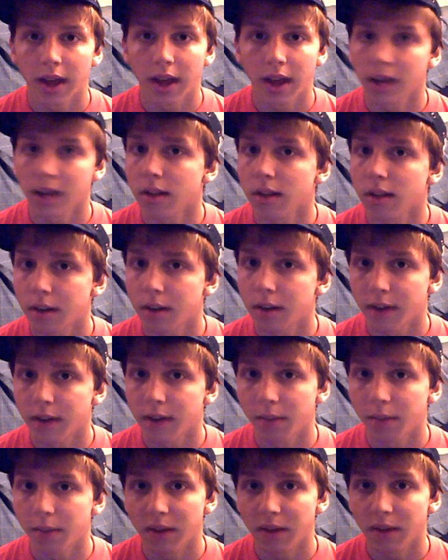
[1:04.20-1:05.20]
I
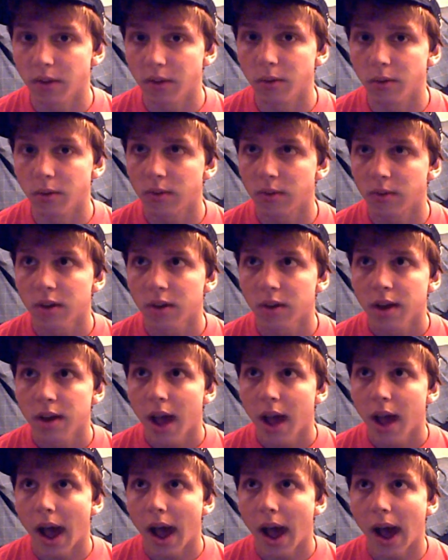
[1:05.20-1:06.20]
clarified my views,
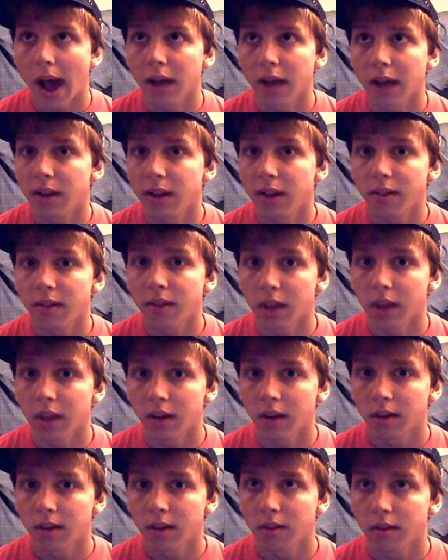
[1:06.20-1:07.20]
I did
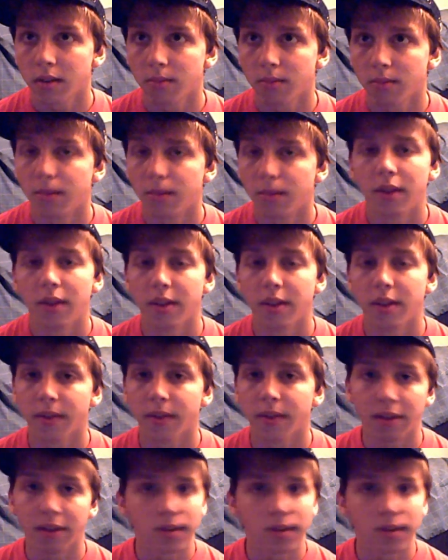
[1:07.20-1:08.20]
think my, this
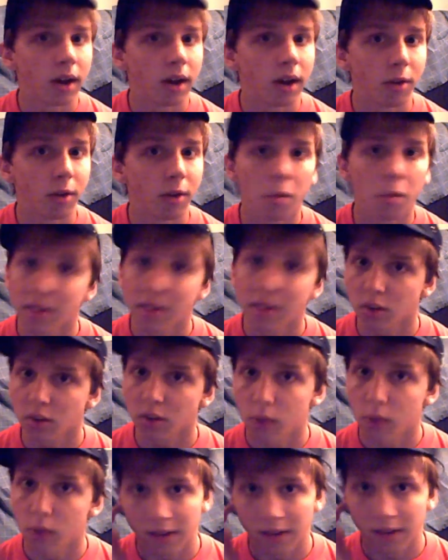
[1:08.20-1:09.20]
lifestyle, the
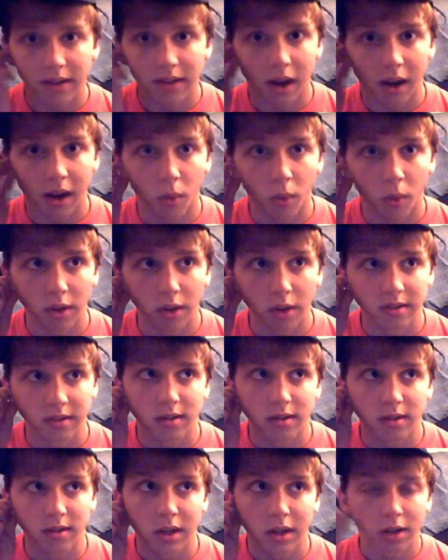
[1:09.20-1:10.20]
homosexual lifestyle,
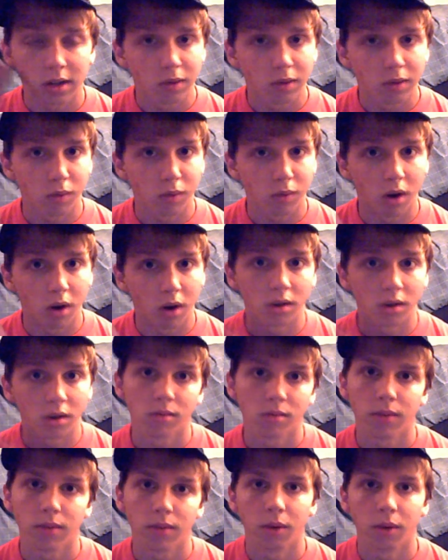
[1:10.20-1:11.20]
was wrong
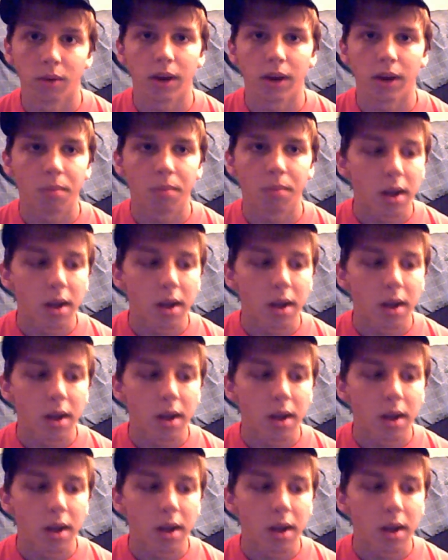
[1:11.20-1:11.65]
in a way.